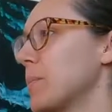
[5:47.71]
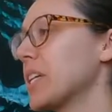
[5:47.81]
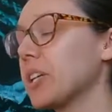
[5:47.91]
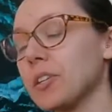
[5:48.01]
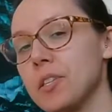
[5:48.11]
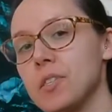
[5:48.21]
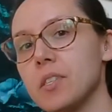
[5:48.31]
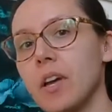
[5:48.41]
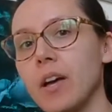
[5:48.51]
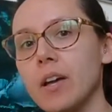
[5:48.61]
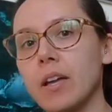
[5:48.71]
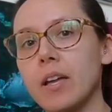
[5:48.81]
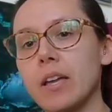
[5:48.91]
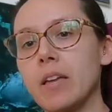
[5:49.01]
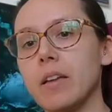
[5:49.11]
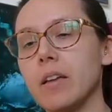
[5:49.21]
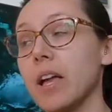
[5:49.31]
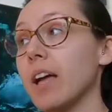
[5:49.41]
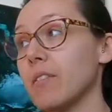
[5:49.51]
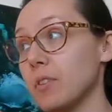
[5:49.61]
because I
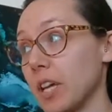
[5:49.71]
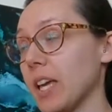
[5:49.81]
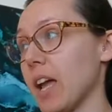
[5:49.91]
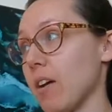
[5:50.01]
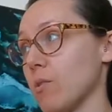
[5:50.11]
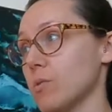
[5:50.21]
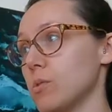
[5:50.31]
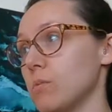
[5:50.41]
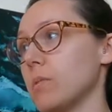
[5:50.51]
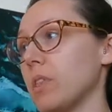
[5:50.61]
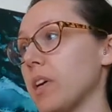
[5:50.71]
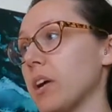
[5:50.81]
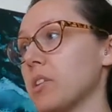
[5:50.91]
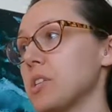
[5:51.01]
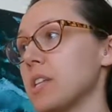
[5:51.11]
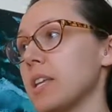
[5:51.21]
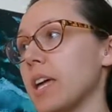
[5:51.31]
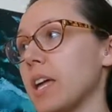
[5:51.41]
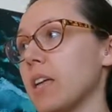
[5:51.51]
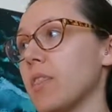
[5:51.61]
have an account with Hair
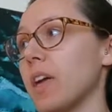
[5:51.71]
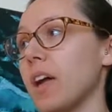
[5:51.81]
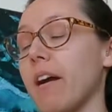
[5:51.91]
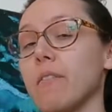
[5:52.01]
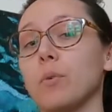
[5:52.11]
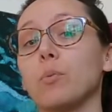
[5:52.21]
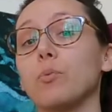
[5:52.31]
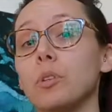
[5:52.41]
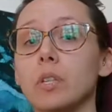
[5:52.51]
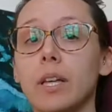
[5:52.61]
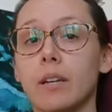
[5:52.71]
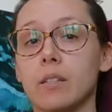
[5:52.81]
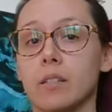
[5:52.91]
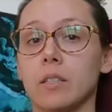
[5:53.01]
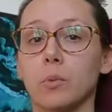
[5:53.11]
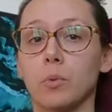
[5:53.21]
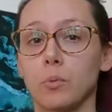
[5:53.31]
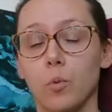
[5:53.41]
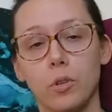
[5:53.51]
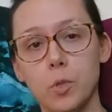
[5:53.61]
Today, they have a really excellent
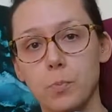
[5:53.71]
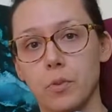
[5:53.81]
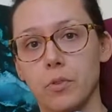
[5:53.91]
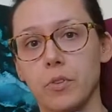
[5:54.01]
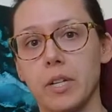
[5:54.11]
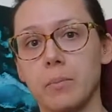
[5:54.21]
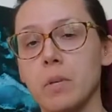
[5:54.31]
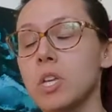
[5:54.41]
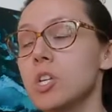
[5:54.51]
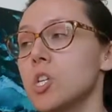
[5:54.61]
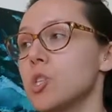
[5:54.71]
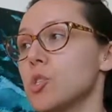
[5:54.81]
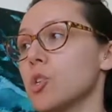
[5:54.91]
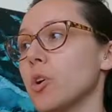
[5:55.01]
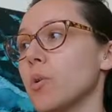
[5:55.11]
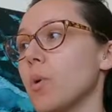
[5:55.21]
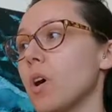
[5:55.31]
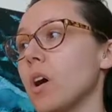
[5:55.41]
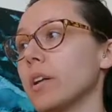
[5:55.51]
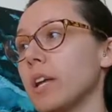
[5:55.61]
rewards program. So
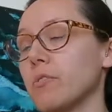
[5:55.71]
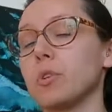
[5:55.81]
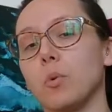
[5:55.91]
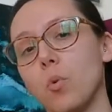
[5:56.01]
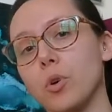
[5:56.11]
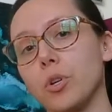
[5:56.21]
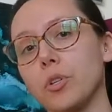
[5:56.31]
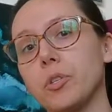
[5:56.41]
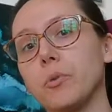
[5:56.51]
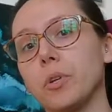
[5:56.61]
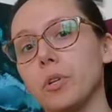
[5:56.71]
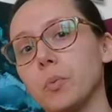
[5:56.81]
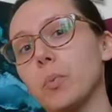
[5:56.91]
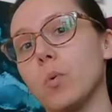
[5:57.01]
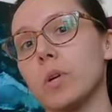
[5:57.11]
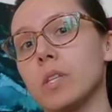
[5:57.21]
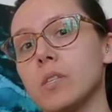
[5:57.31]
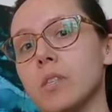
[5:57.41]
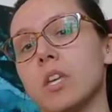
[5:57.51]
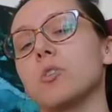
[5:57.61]
on every order, you earn
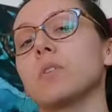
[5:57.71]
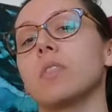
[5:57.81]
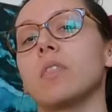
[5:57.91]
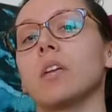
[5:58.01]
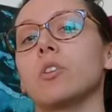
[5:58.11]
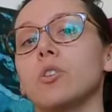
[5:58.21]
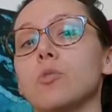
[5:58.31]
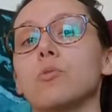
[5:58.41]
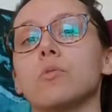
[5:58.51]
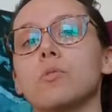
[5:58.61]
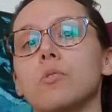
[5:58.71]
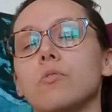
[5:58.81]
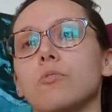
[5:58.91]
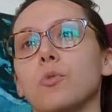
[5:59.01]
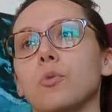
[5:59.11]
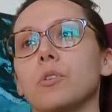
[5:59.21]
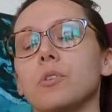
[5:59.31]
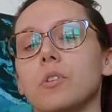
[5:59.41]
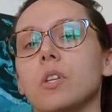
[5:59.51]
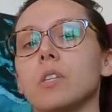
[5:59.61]
points that you can then use
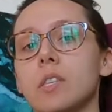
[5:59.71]
for a